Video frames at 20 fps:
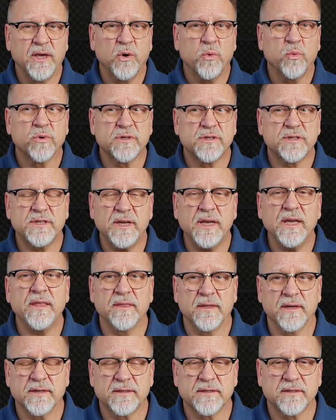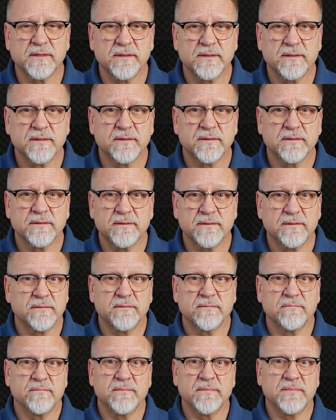We're seeing this
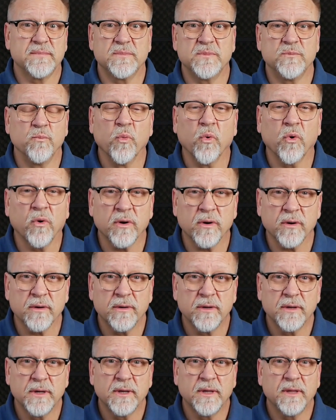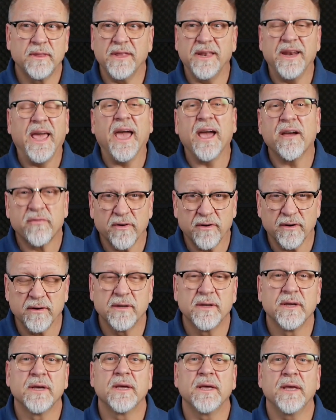more than ever
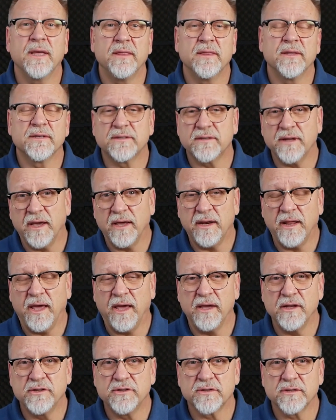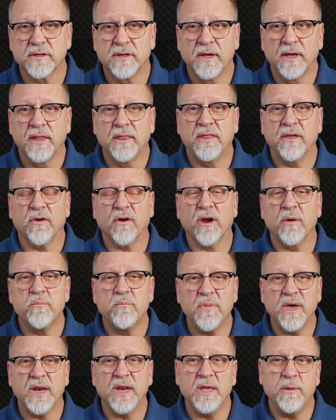in this day and age. There are
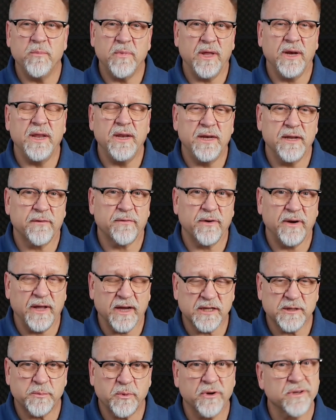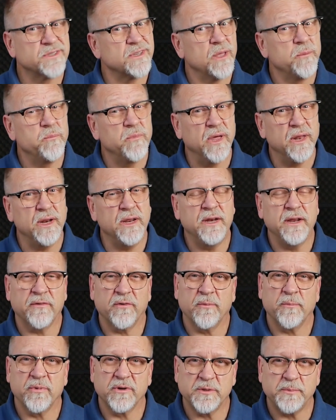many different experts and many
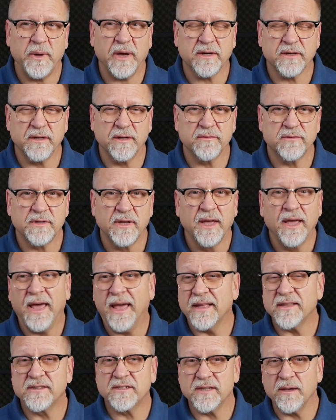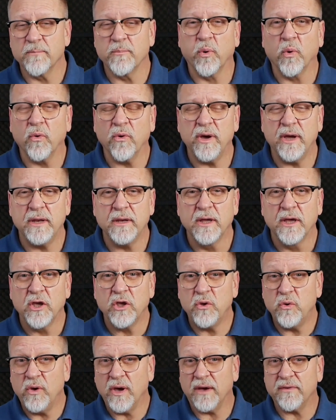different perspectives. At some point,
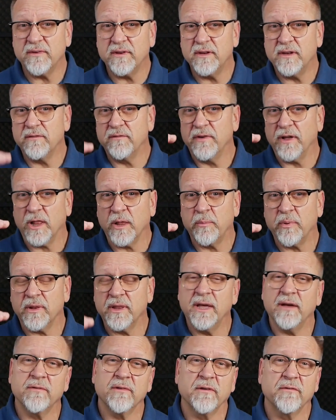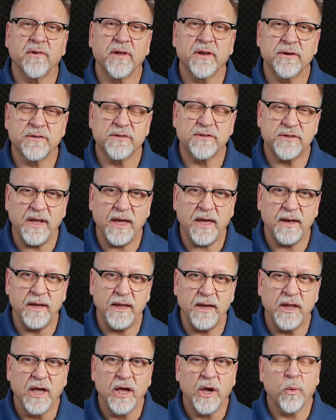you have to develop a level of
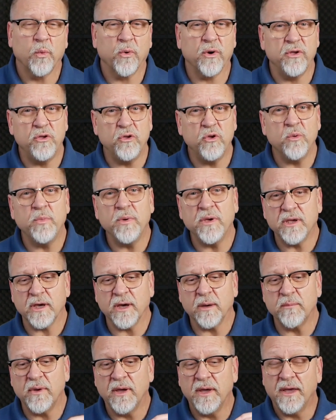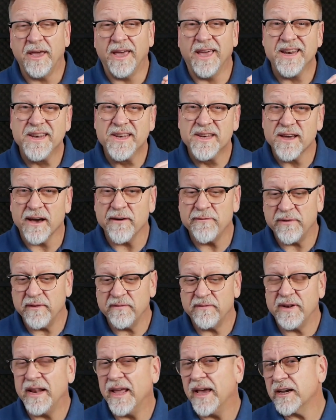understanding where you become enough
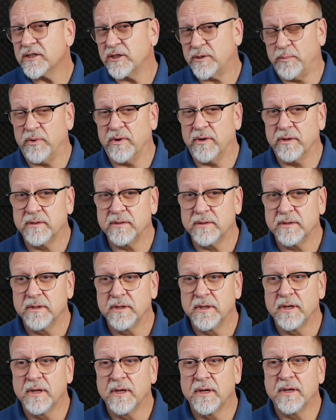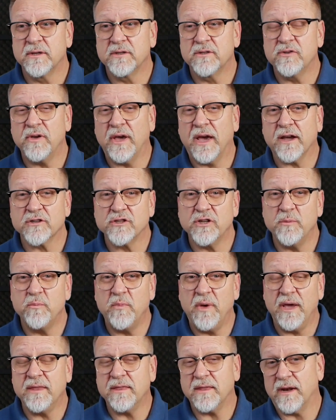of an expert to actually
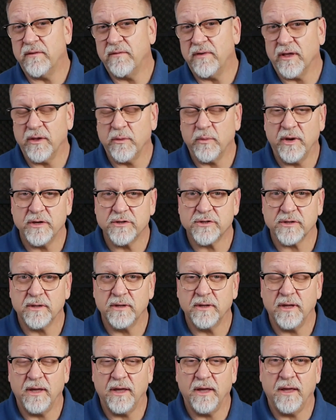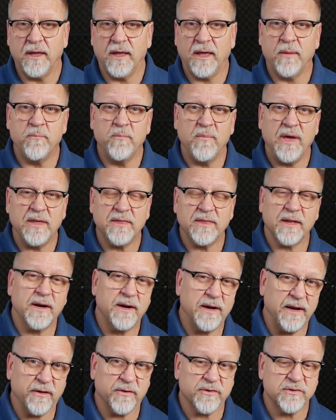make that evaluation and make that
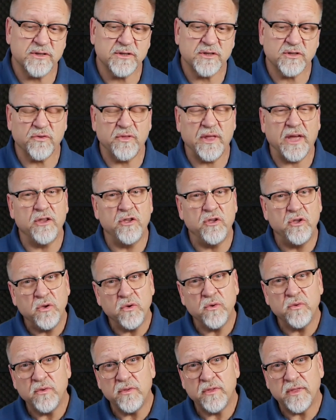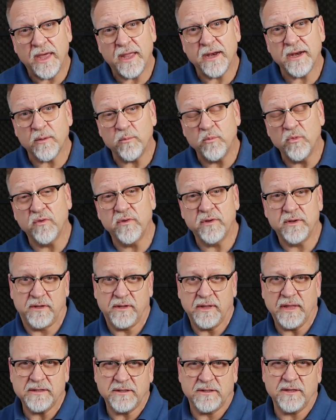analysis so that you then can move into
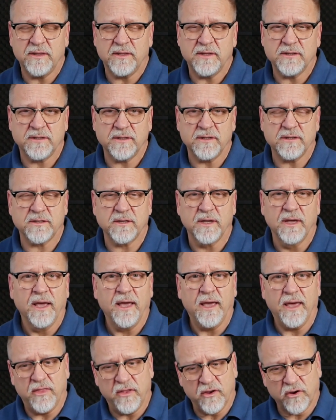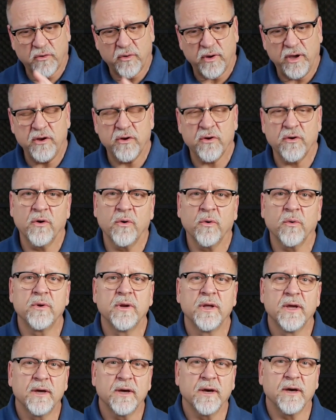that synthesis and then create your own
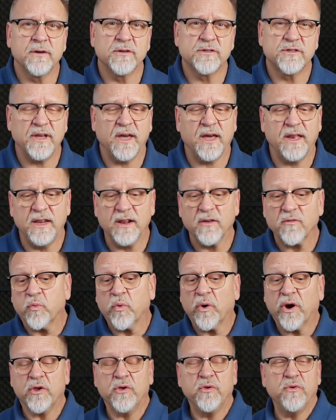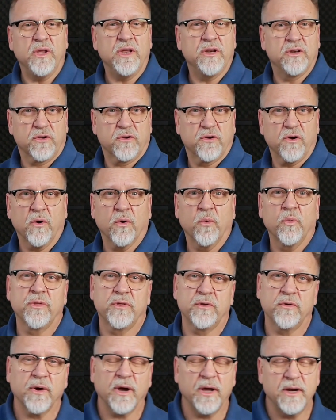understanding of where you need to go
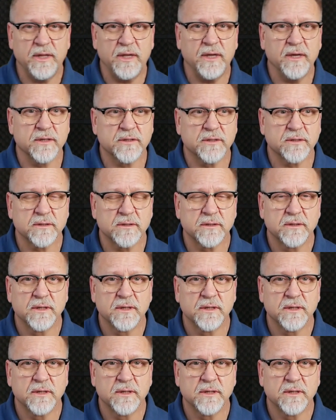with your ideas.